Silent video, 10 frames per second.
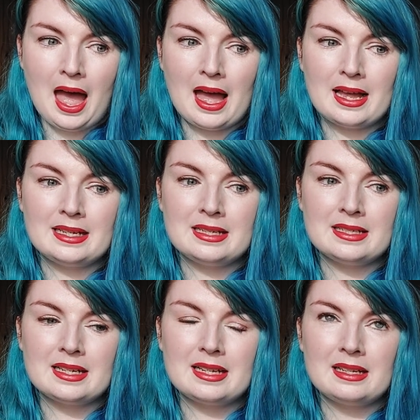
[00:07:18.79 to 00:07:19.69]

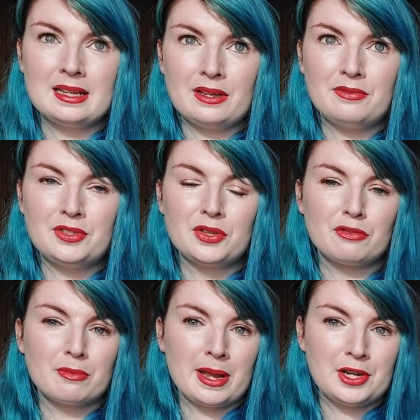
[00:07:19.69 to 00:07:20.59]
and lived the
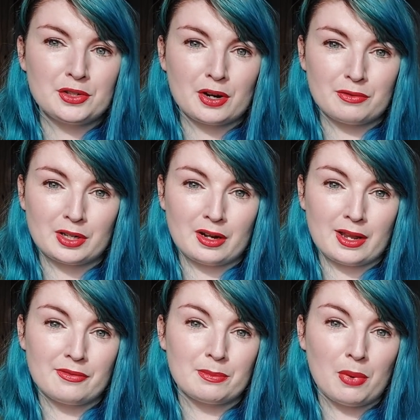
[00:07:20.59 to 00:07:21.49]
remainder of her
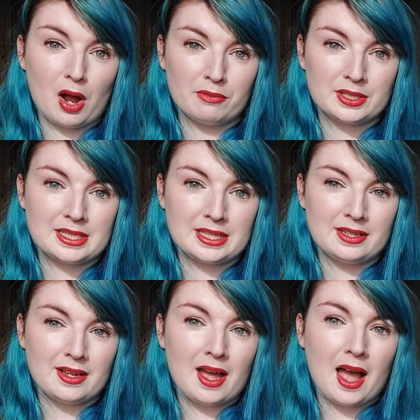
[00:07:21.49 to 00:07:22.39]
life in
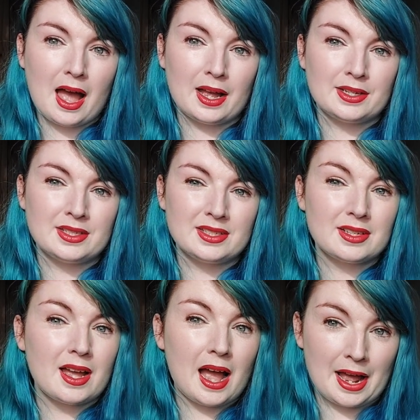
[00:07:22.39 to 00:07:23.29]
poverty and
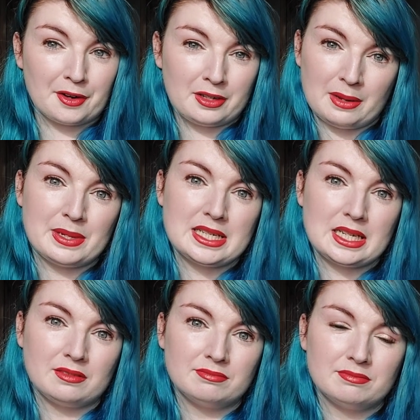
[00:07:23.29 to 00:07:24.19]
anonymity.